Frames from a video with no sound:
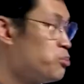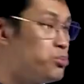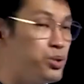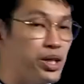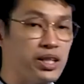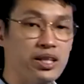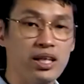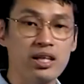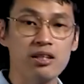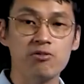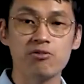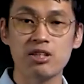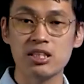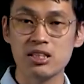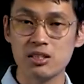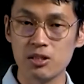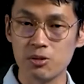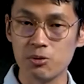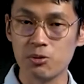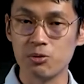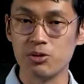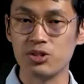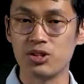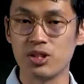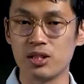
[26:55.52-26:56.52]
bringing
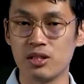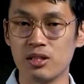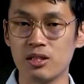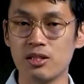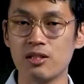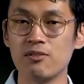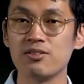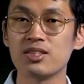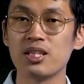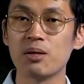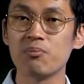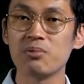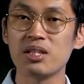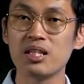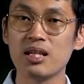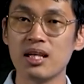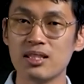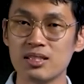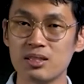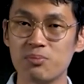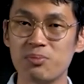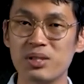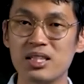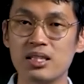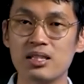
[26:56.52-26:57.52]
restitution. If something
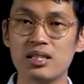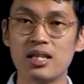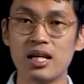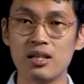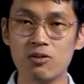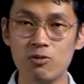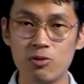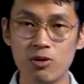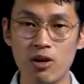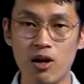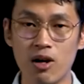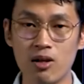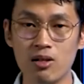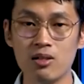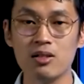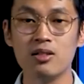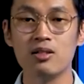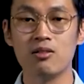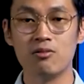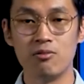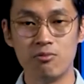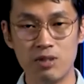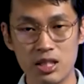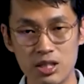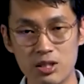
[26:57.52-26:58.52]
has been done
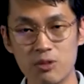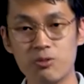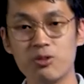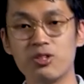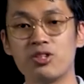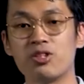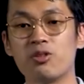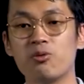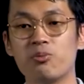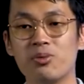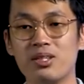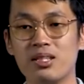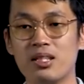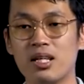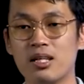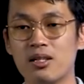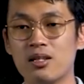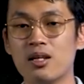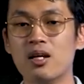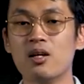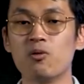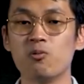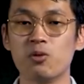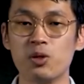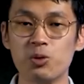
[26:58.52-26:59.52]
wrong, restitution will be
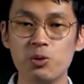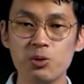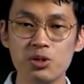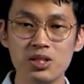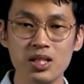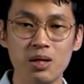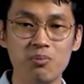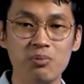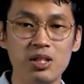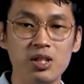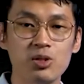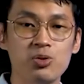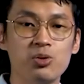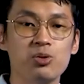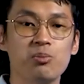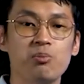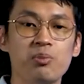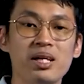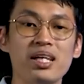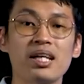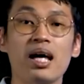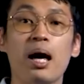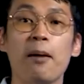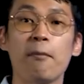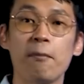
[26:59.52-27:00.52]
done. We do something to
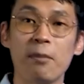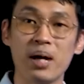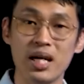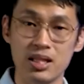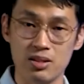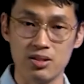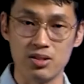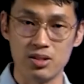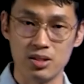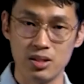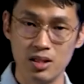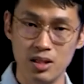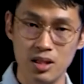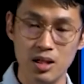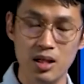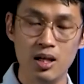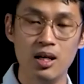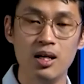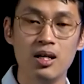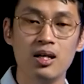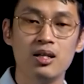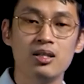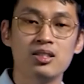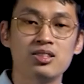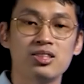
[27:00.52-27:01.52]
make amends.
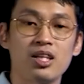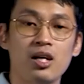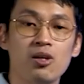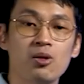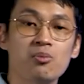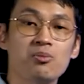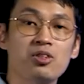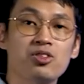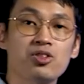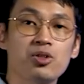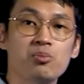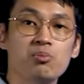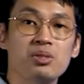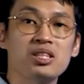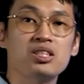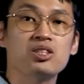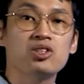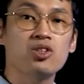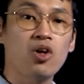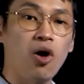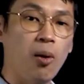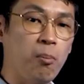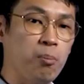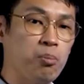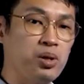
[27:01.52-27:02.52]
Shalom also
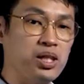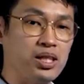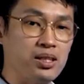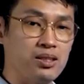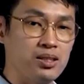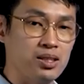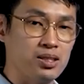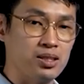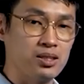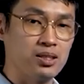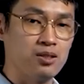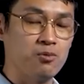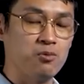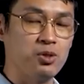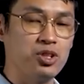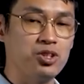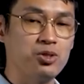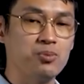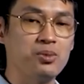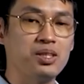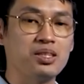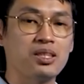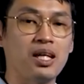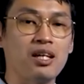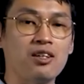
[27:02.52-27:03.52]
means completeness,
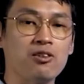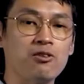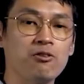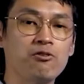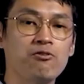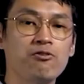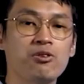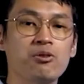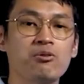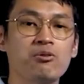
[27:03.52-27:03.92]
which means that you